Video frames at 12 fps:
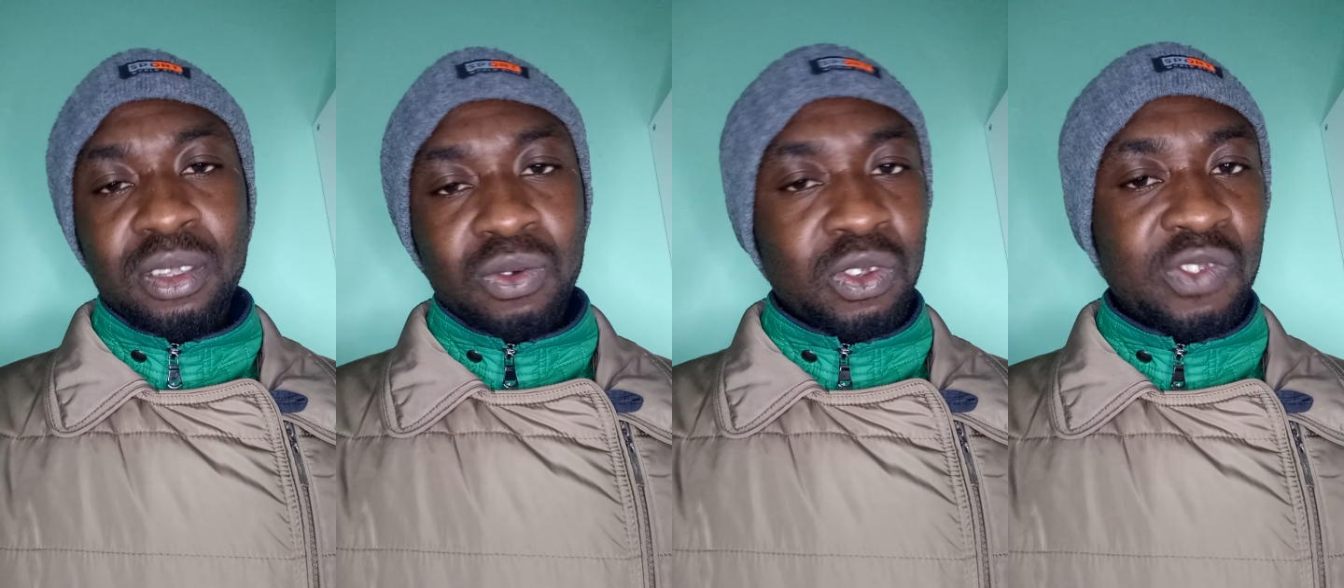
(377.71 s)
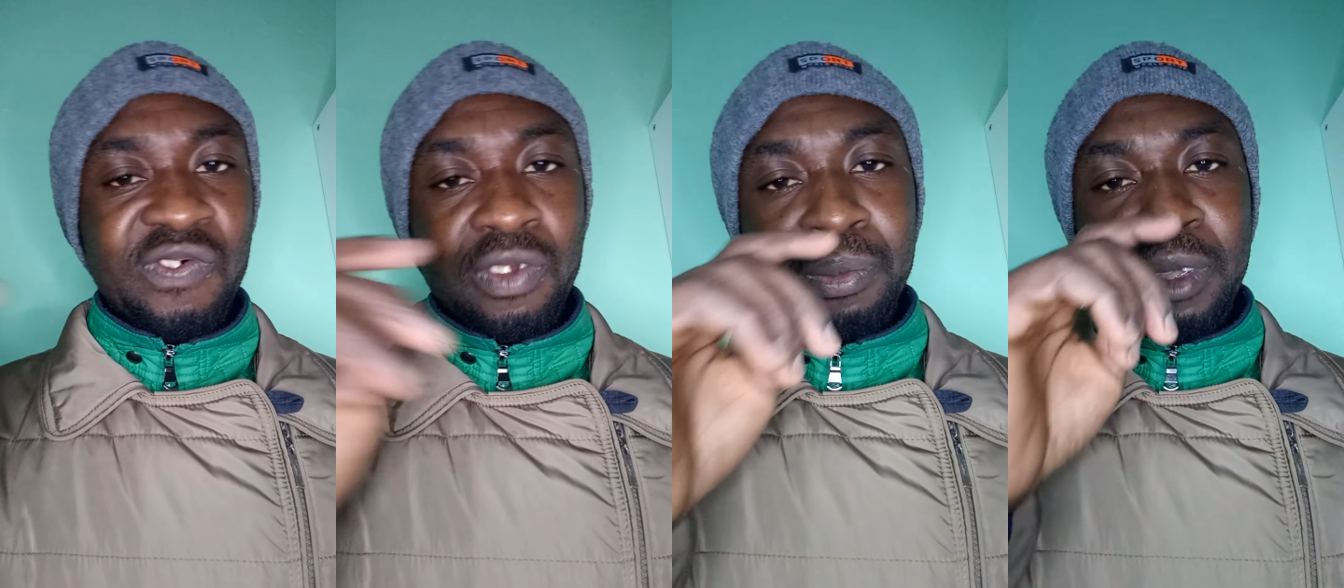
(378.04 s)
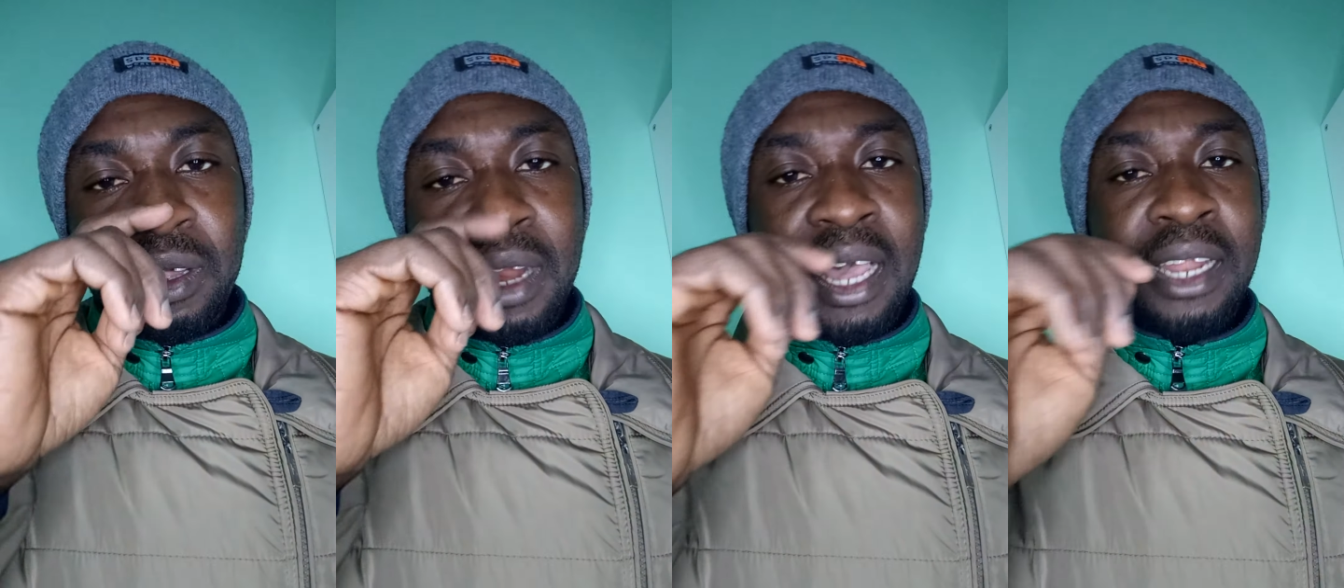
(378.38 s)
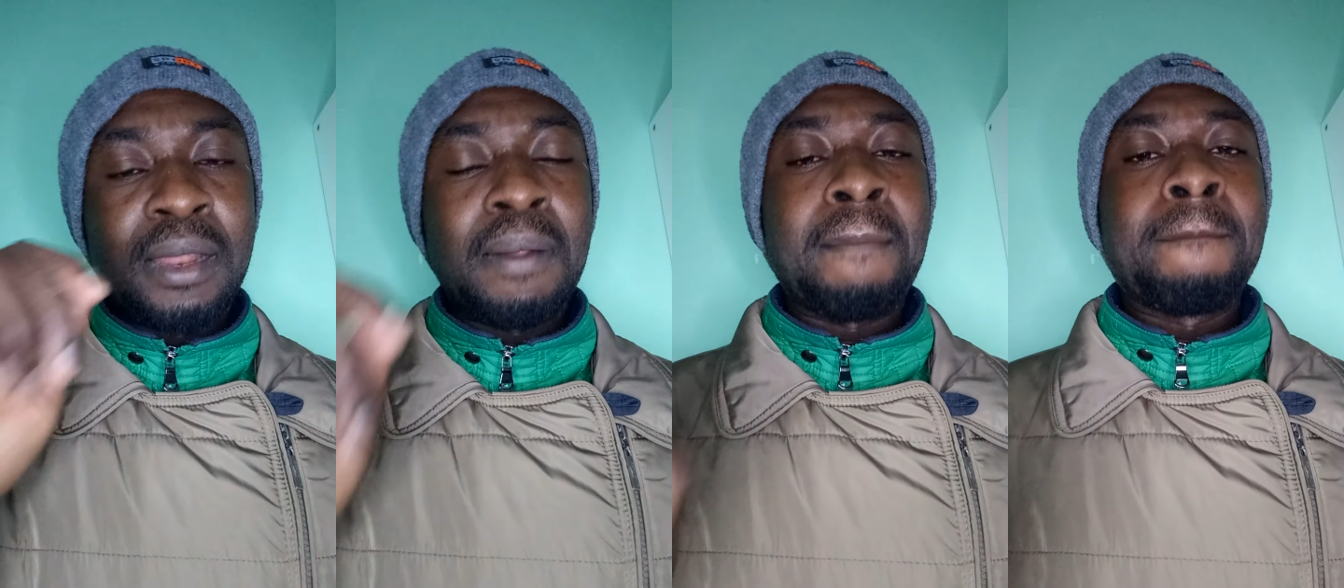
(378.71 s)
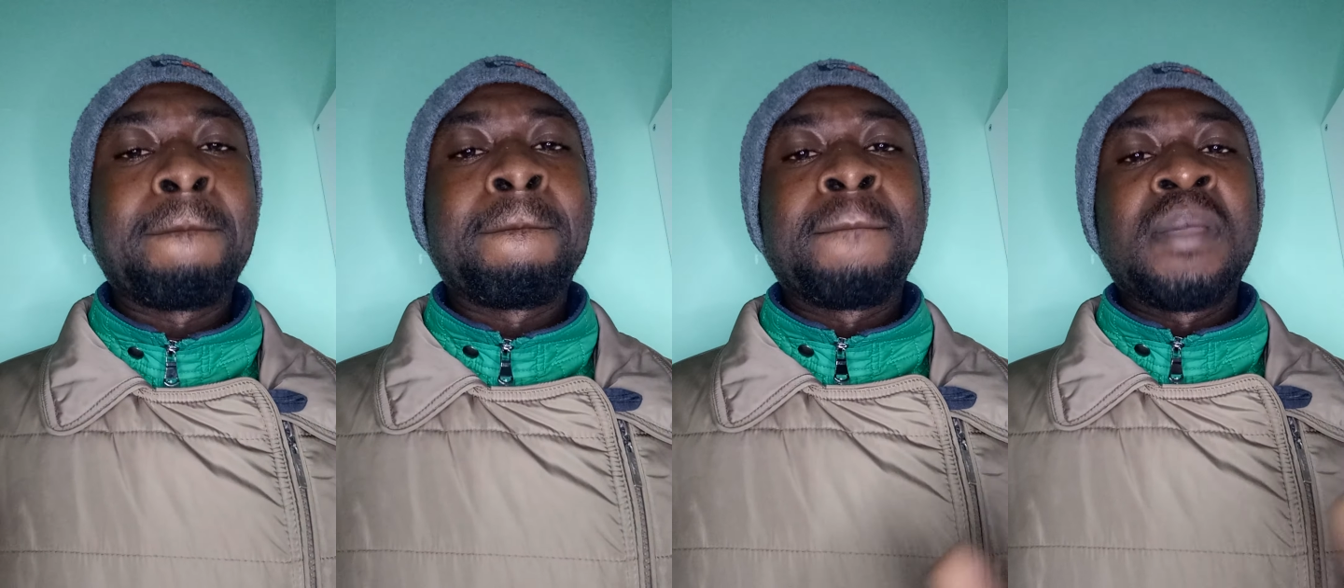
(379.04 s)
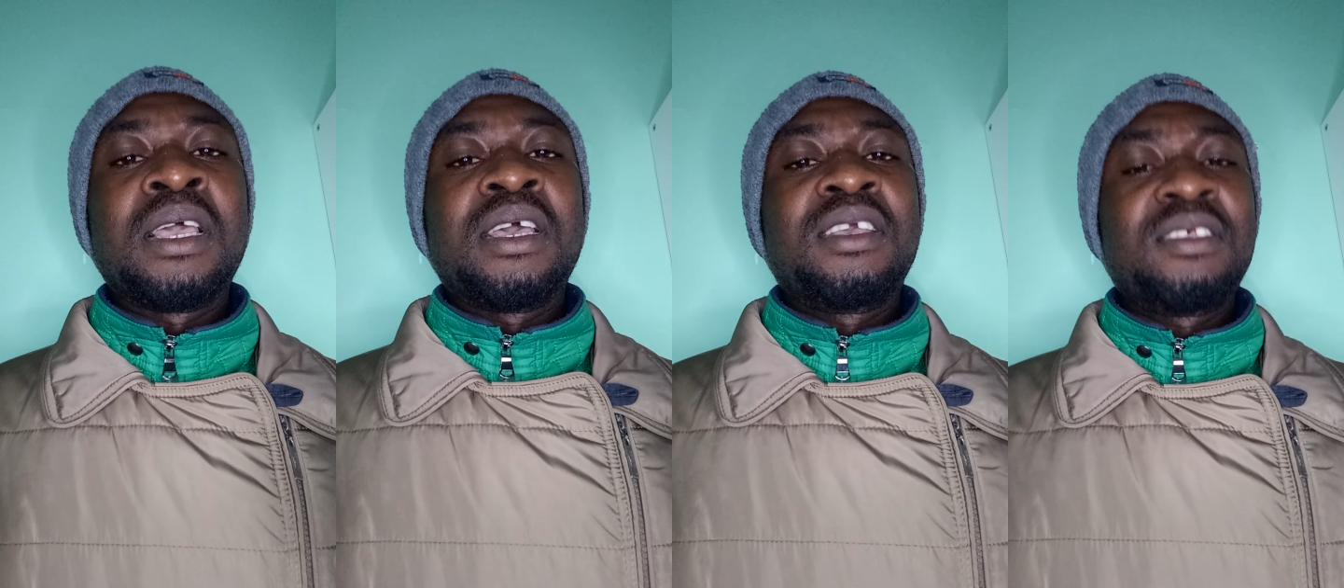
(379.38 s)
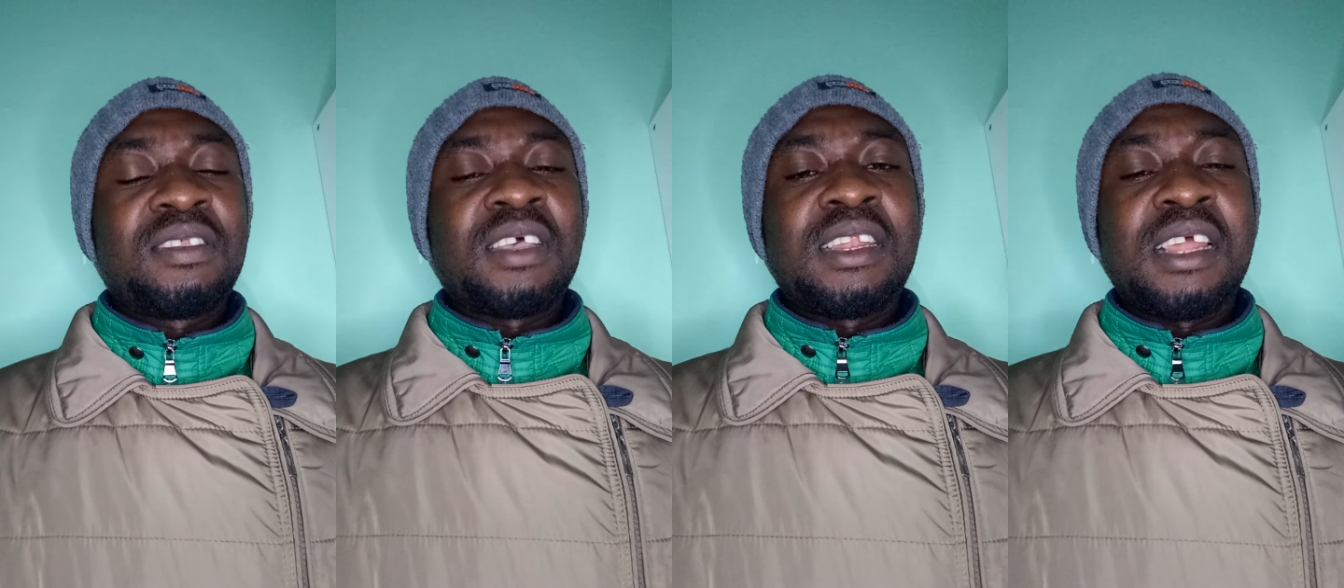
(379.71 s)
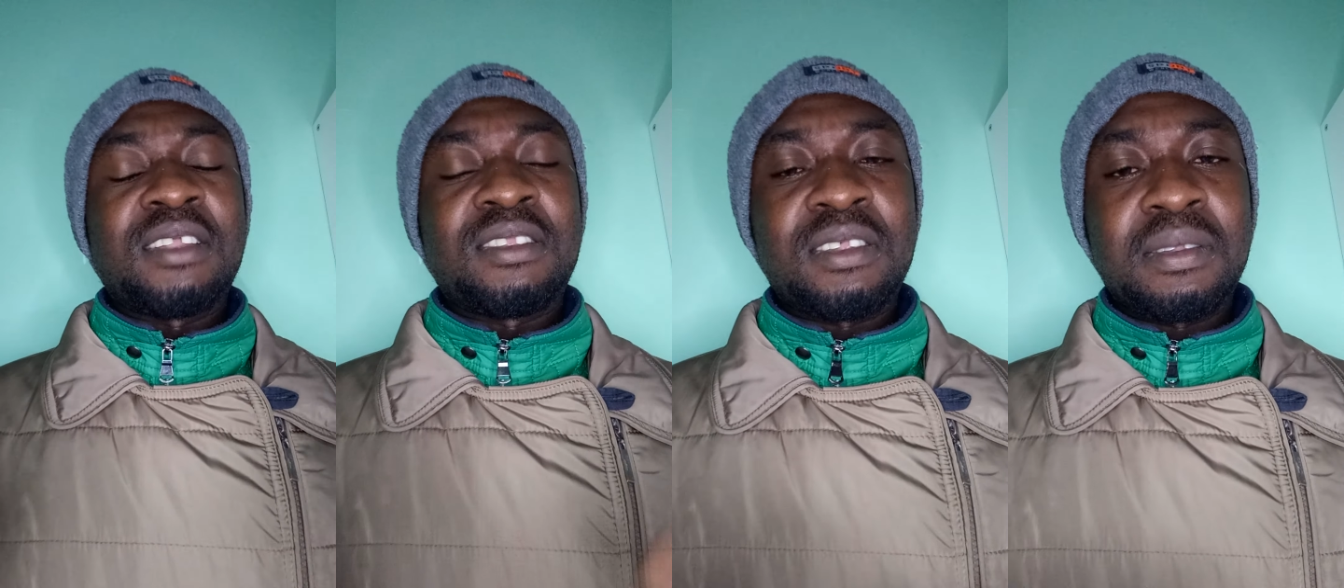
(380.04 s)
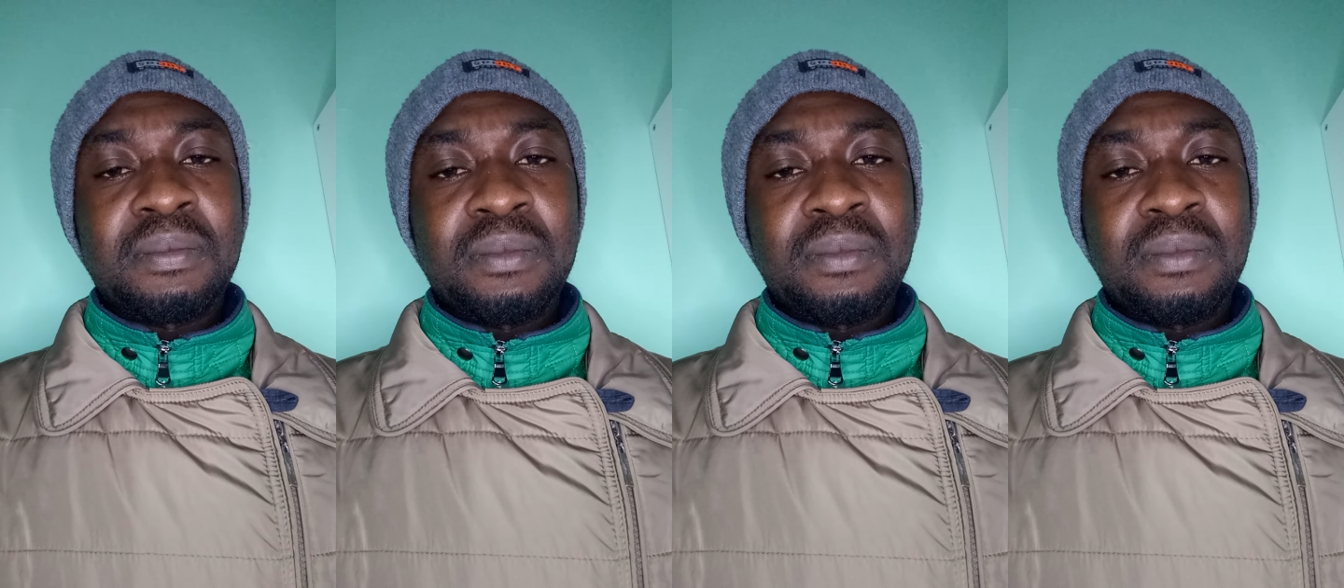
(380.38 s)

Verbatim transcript: he was from Iran, he said that